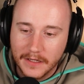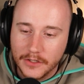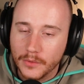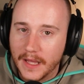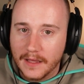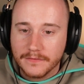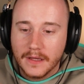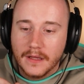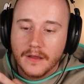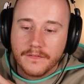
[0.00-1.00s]
You have
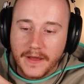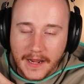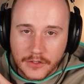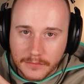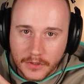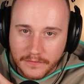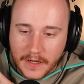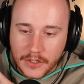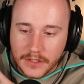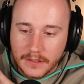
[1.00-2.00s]
financial
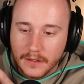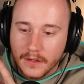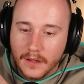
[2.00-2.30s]
motivation,